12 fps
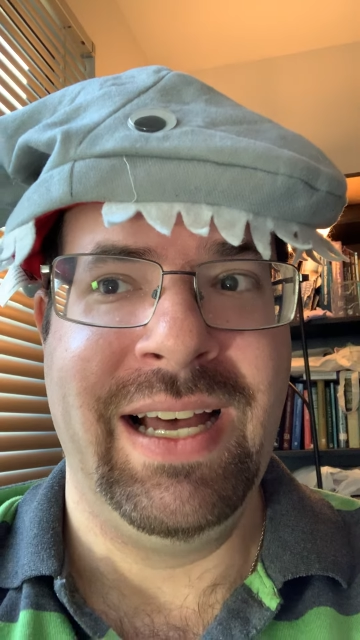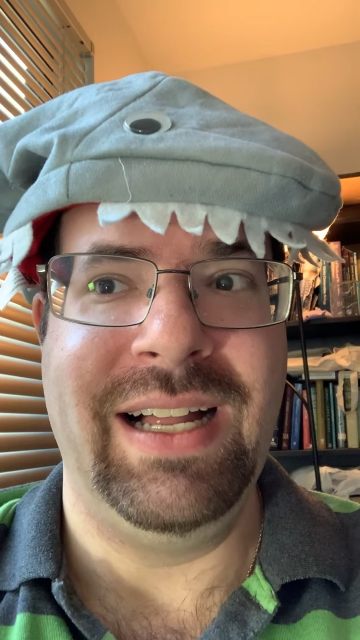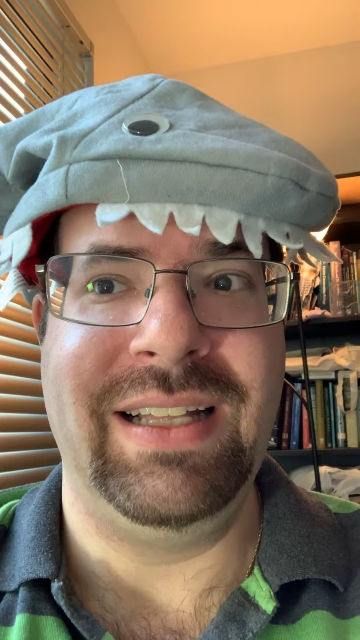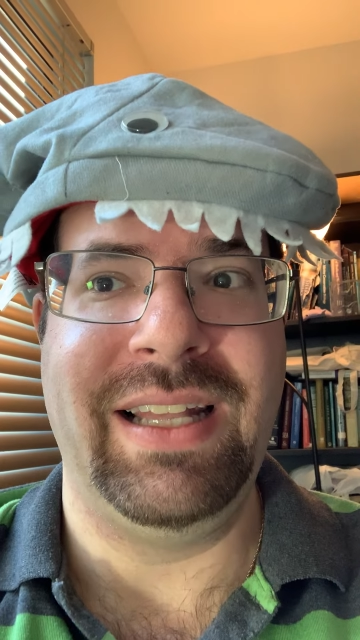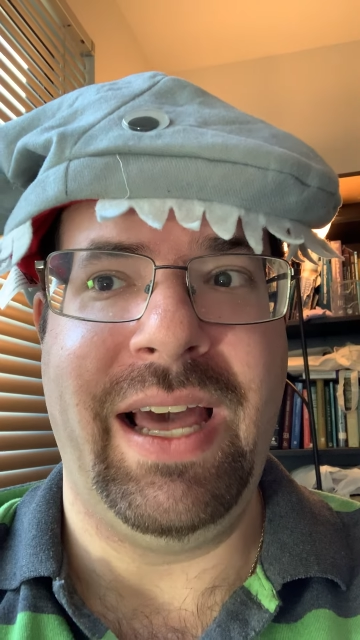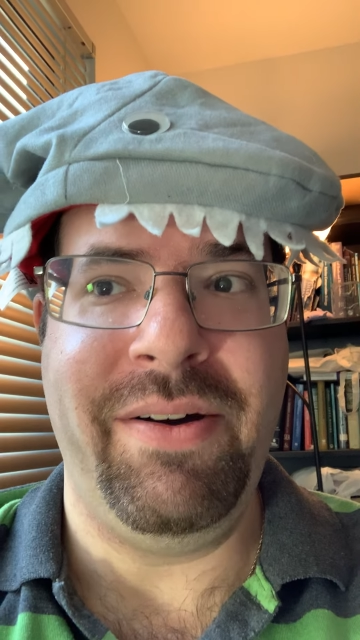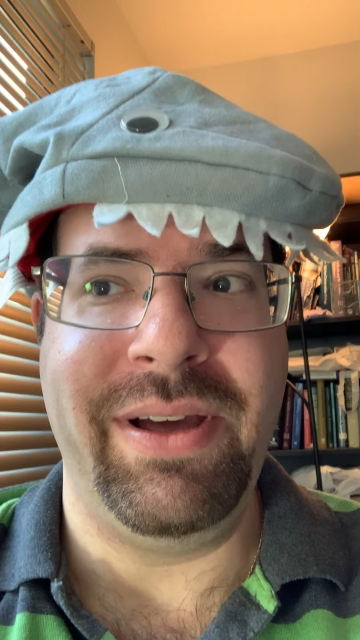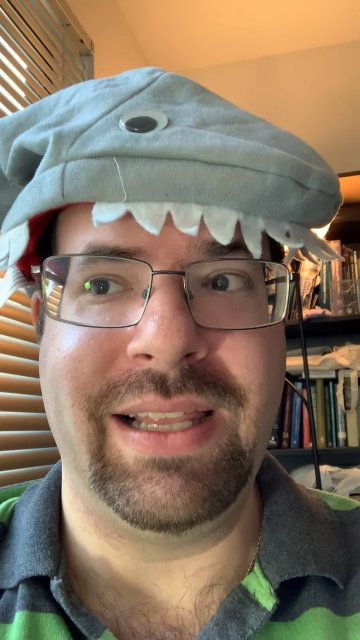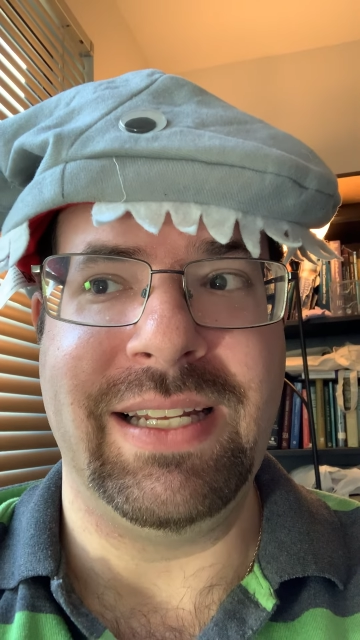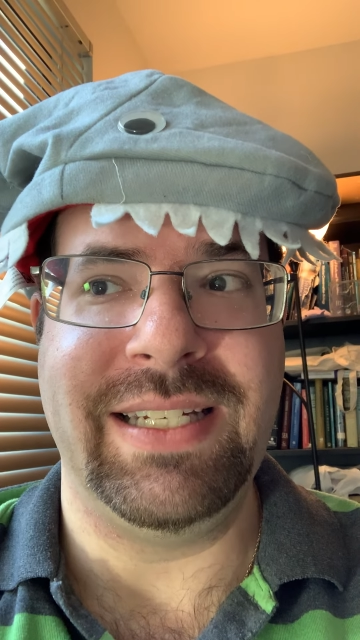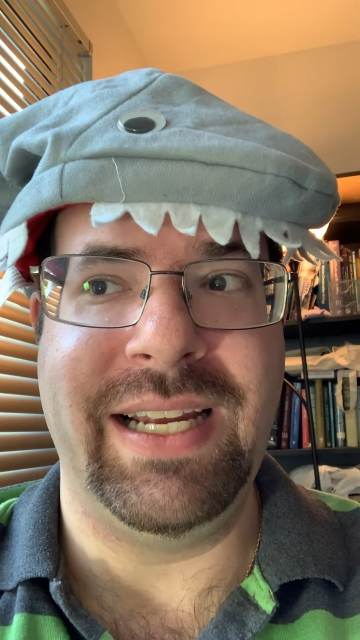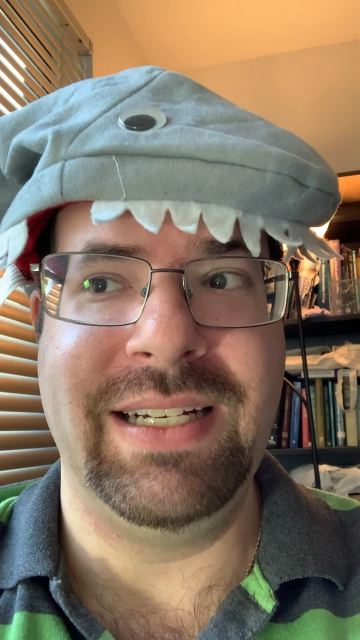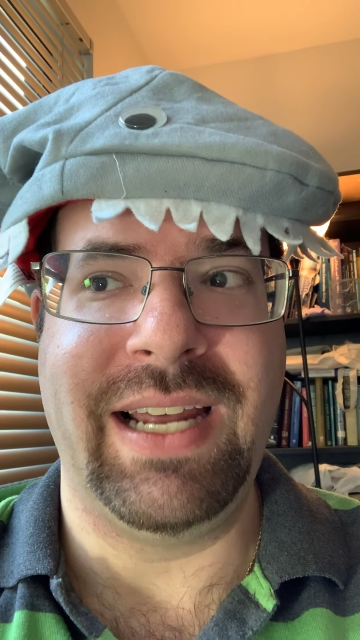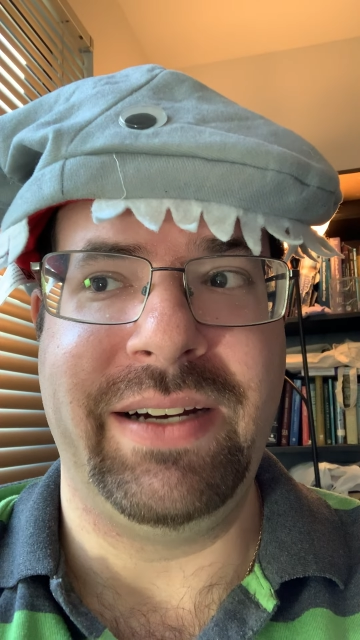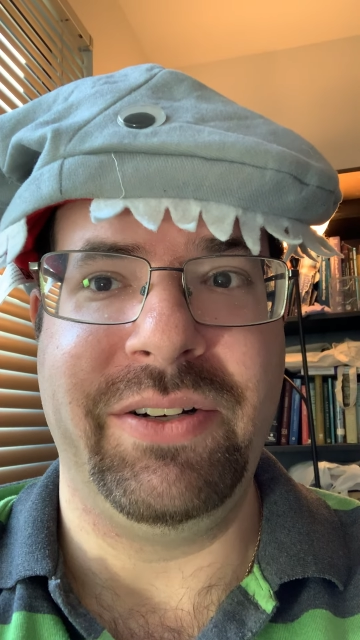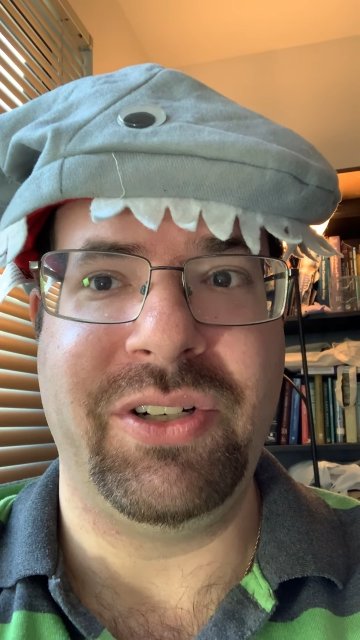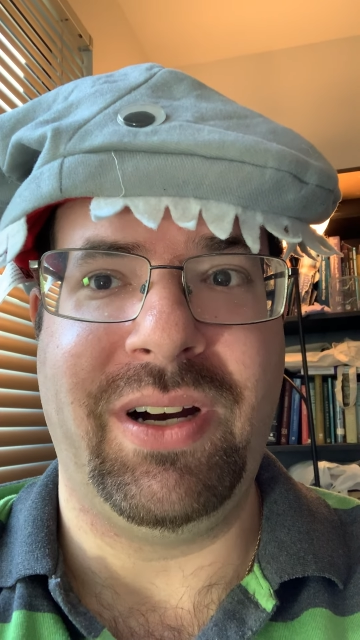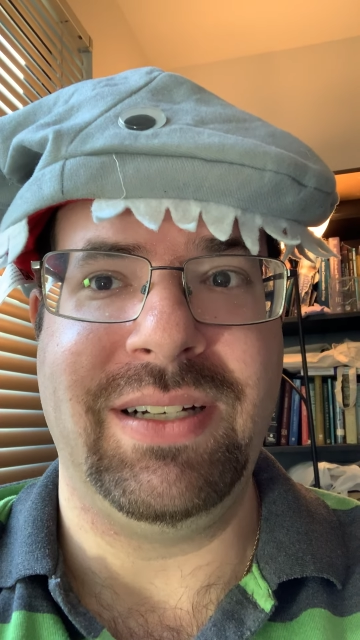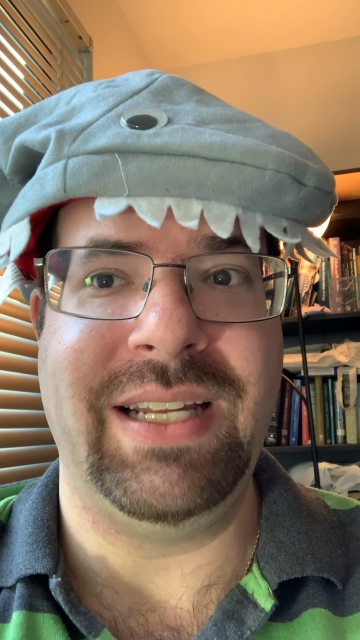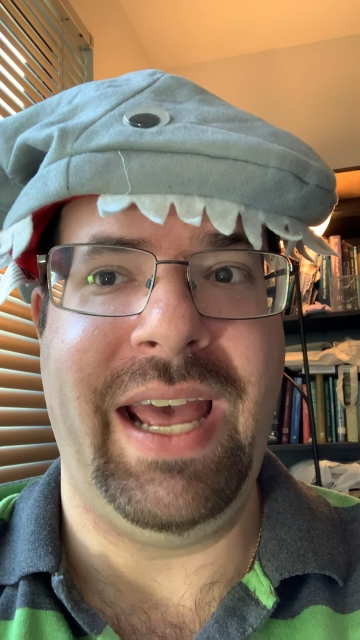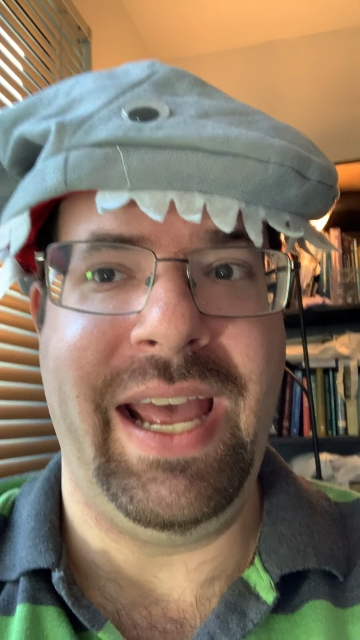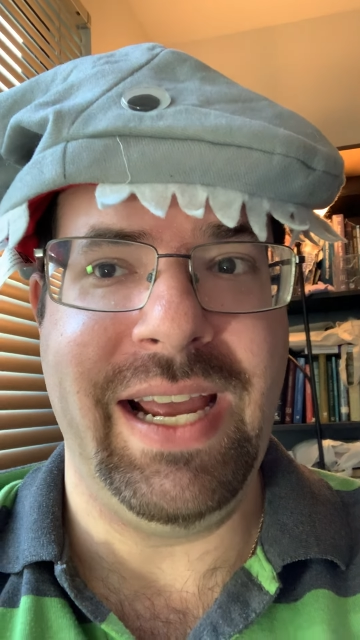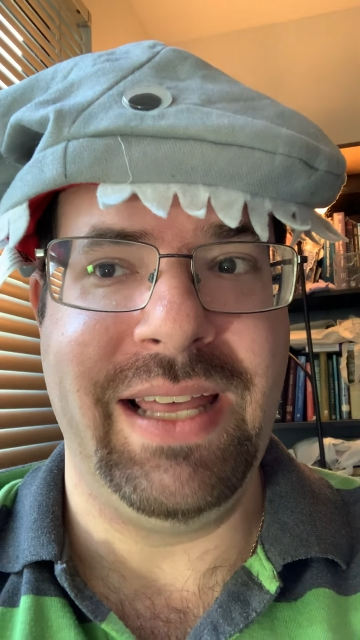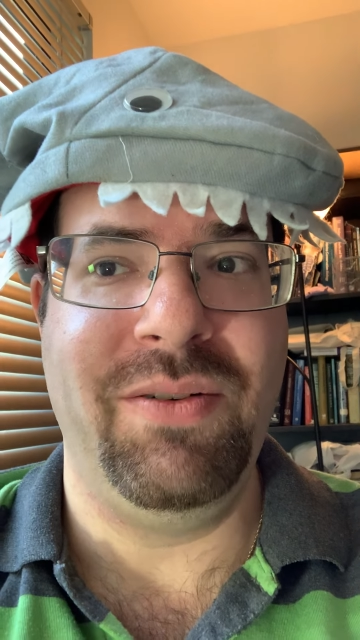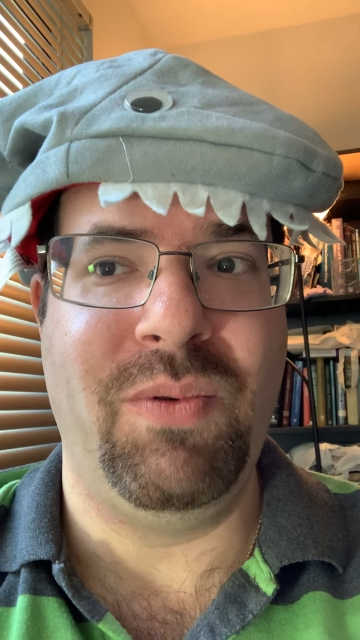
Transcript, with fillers: allowing the sand tiger shark to hang in the